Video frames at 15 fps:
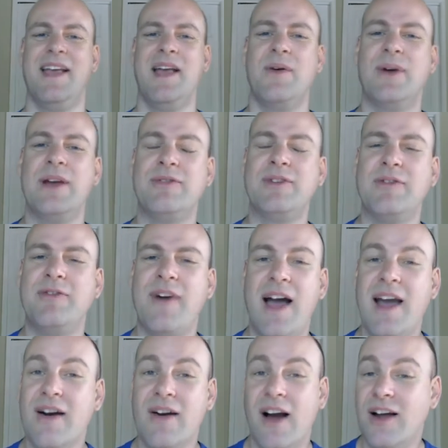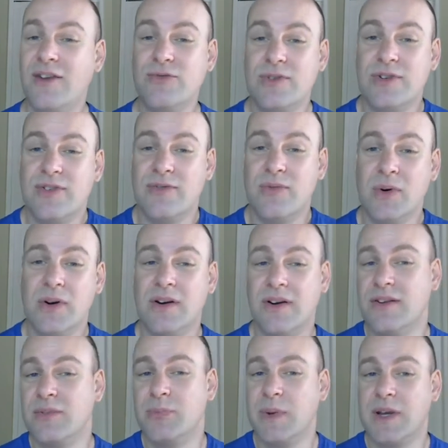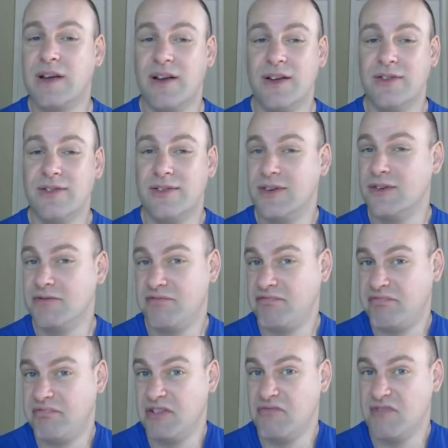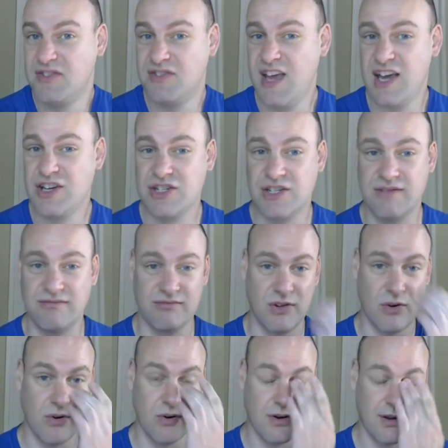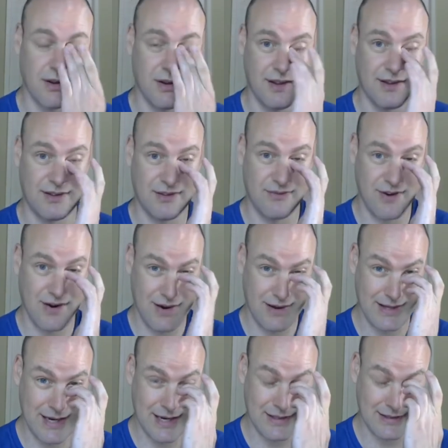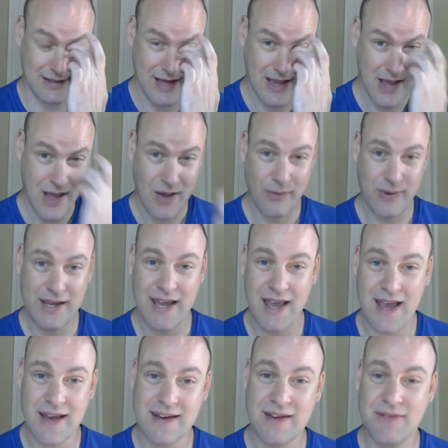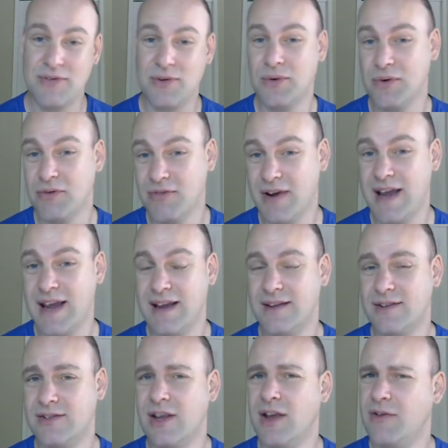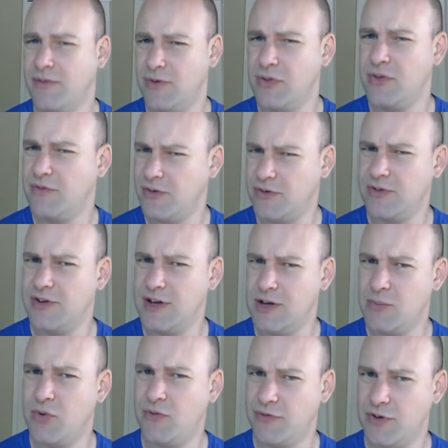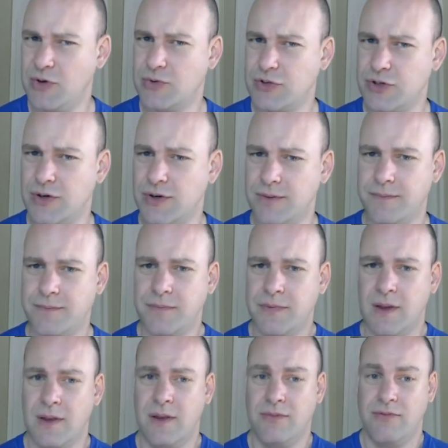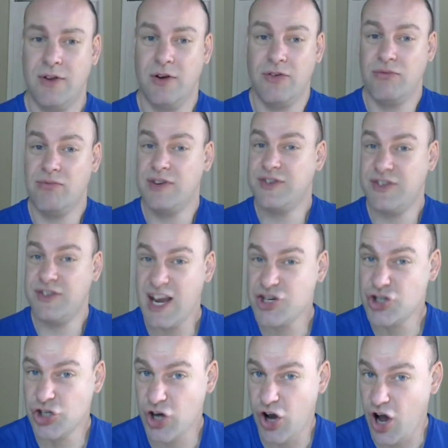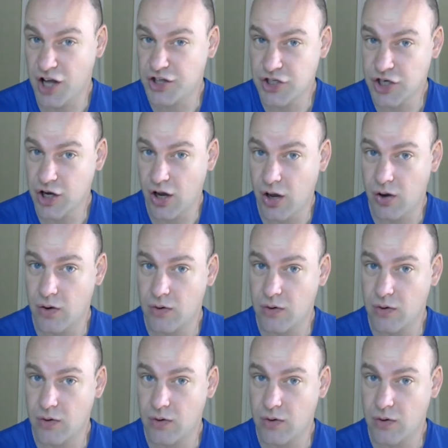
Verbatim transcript: We have to fire hundreds of workers because of the recession, or at the very least, we can't give you a raise for the foreseeable future. There's a recession on, you know.